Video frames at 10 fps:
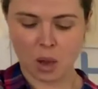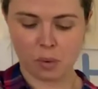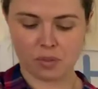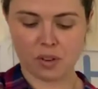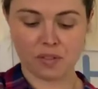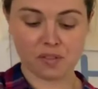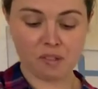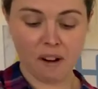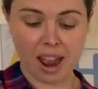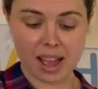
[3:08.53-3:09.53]
We've got
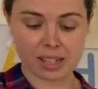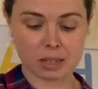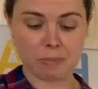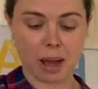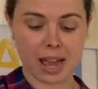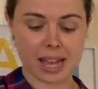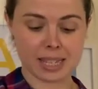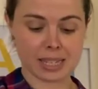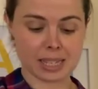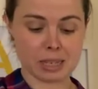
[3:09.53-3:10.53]
Freya,
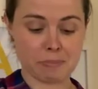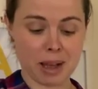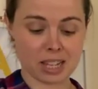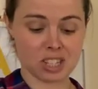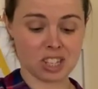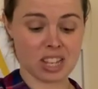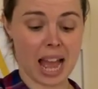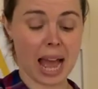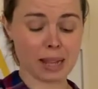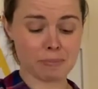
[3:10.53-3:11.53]
Tobias, Sebastian
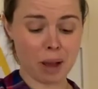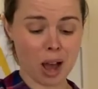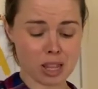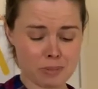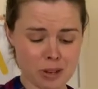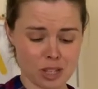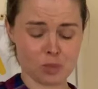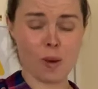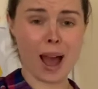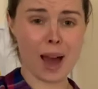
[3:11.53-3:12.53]
and Barnabas.
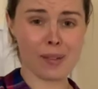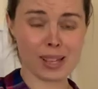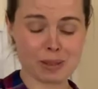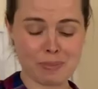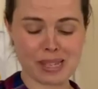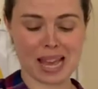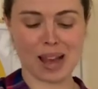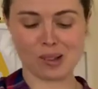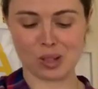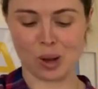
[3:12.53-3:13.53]
Wow, that's a busy
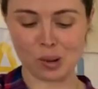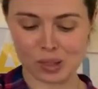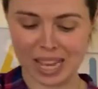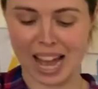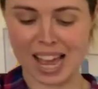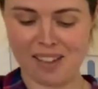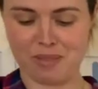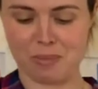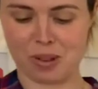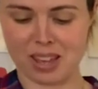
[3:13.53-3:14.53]
household. Hi
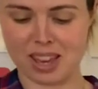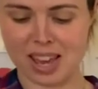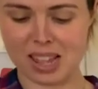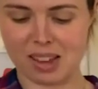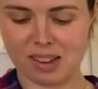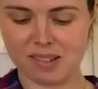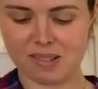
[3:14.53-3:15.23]
everybody, hello.